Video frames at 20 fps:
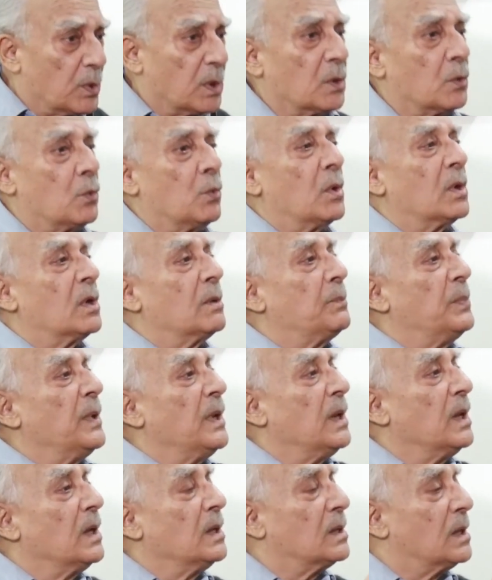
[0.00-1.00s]
can go on
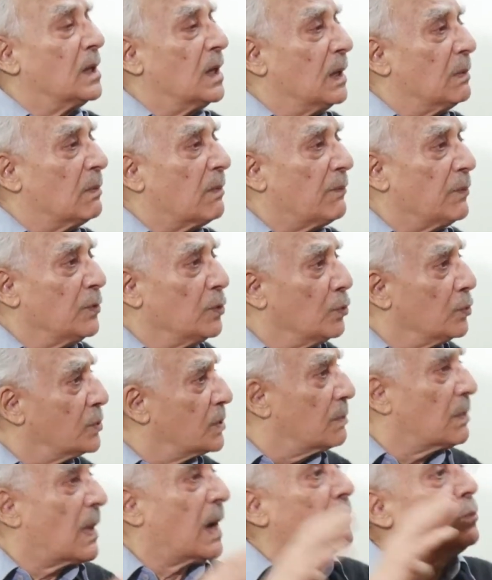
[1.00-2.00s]
appealing in the name of Hinduism.